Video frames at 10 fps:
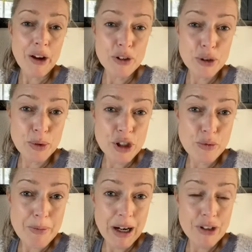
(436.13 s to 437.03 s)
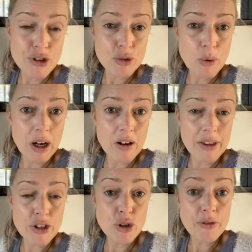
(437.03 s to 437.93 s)
I also want to remind you as
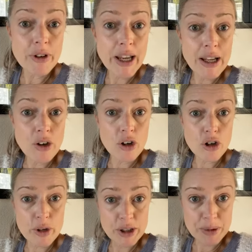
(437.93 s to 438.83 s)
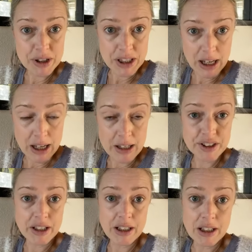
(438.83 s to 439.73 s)
well that don't forget on Christmas Day,
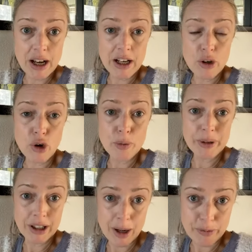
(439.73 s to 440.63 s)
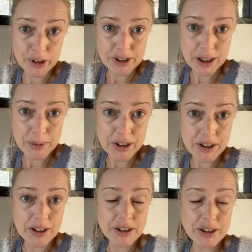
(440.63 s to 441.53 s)
Sunny and I are opening up Frisky
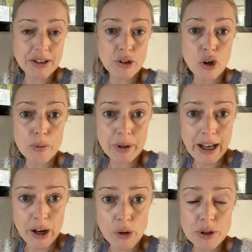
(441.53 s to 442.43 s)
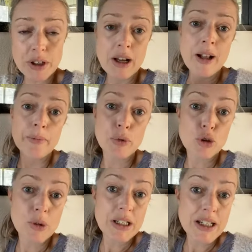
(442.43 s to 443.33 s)
Business as an open house
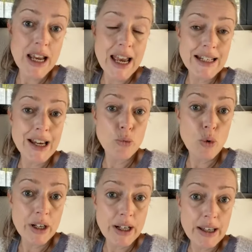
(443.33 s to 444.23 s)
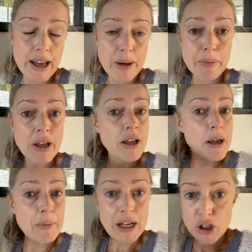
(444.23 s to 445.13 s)
between 10 and 1 a.m.
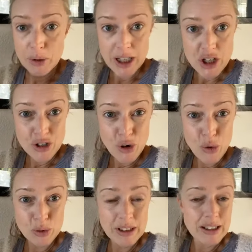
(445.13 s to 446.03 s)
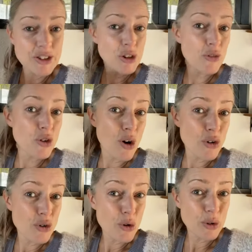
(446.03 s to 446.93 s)
by donation only. So if you're
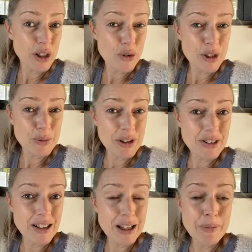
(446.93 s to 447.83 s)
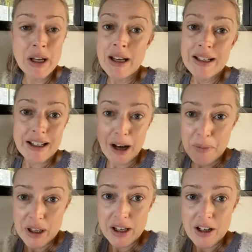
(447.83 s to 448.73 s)
on your own at Christmas time,
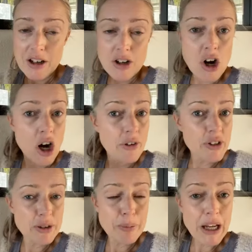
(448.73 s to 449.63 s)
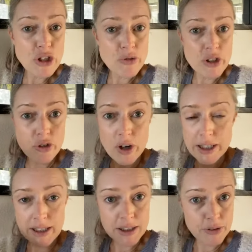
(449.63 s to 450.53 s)
come here. Coffees and pastries are
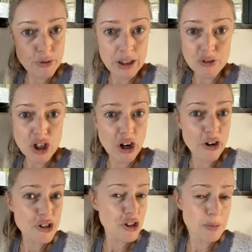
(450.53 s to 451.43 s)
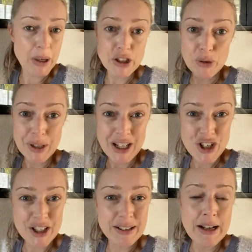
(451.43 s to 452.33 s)
on us free of charge just by
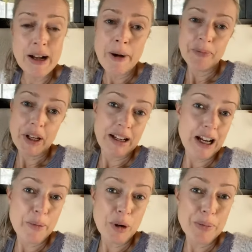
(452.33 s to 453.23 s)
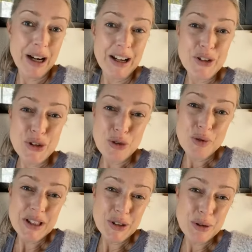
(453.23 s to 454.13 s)
donation. Come on by. There's no
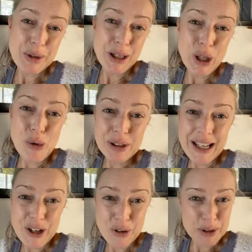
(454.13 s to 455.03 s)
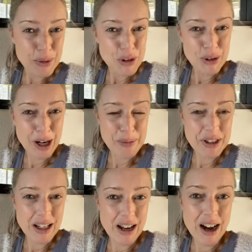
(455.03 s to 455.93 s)
reason to be lonely at Christmas. You can come
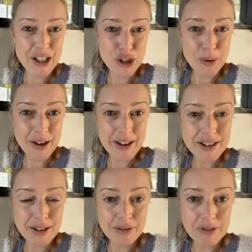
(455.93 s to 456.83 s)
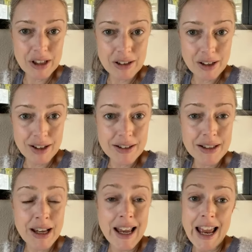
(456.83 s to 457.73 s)
say hi to us and the felines.